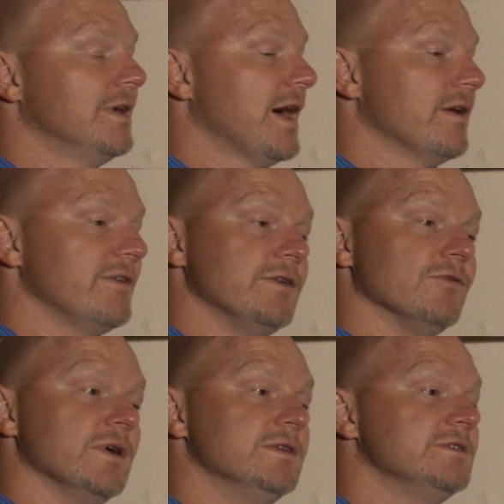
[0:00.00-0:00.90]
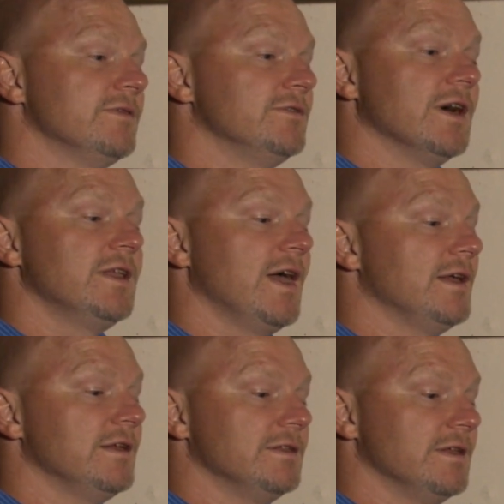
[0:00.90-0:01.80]
I've had friends that have done
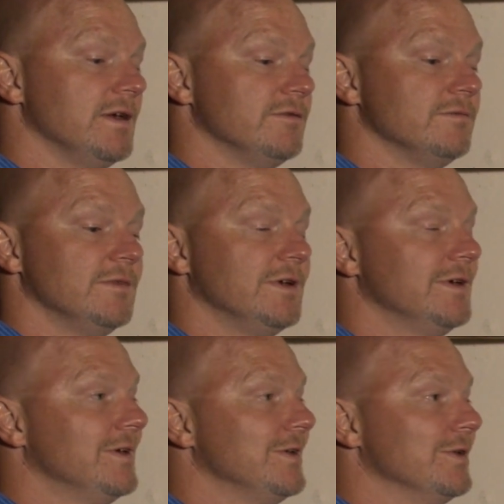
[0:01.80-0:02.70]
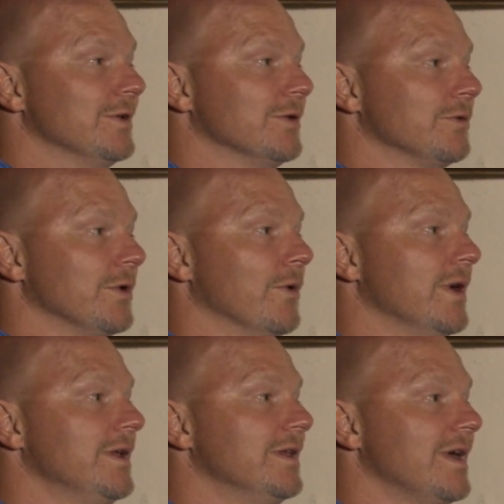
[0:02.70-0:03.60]
that, and they've, you know, regretted,